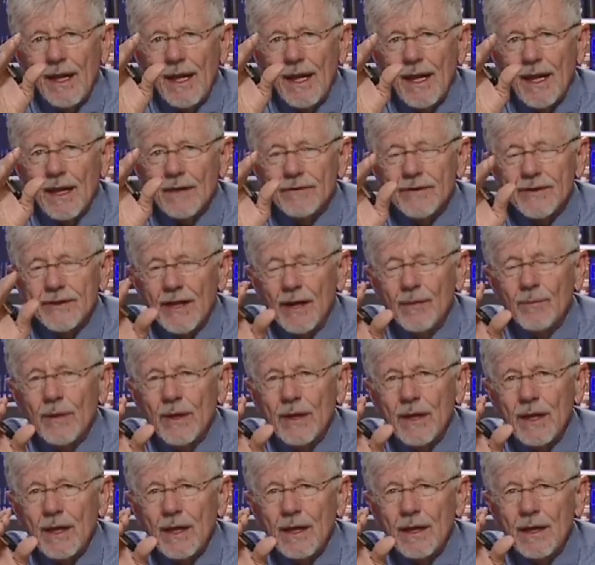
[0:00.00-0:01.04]
if
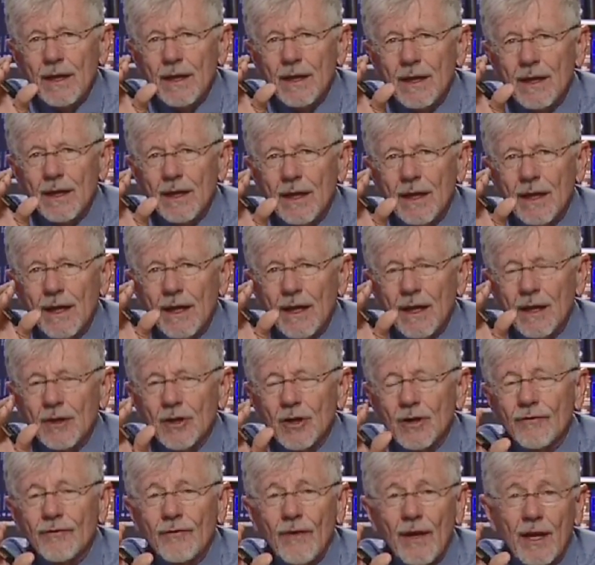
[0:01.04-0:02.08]
somebody in
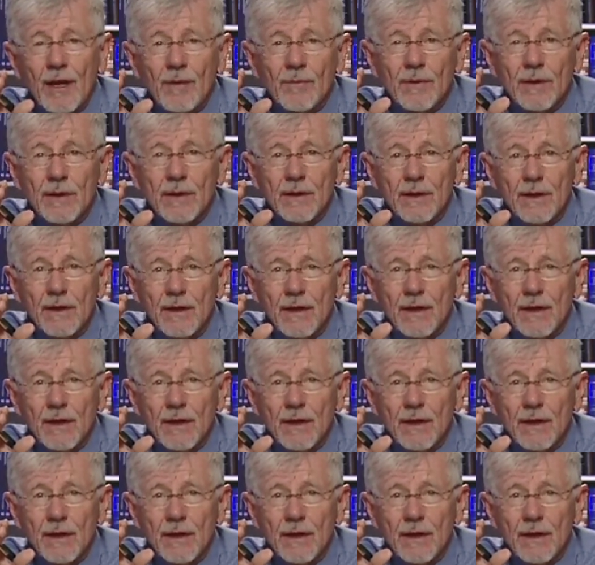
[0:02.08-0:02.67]
your family